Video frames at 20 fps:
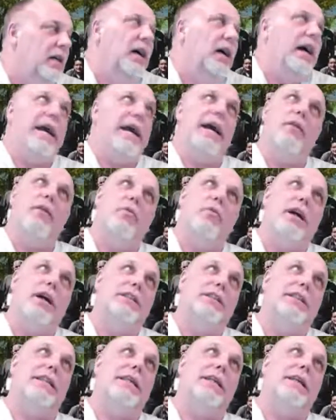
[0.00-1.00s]
I gotta
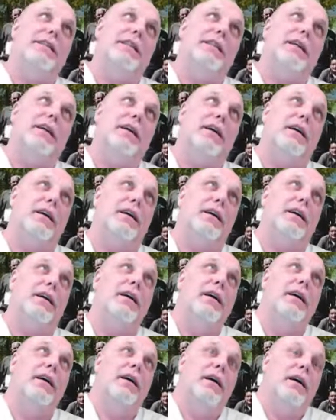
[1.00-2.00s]
watch it because
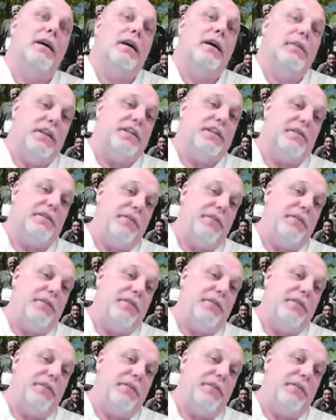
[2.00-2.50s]
this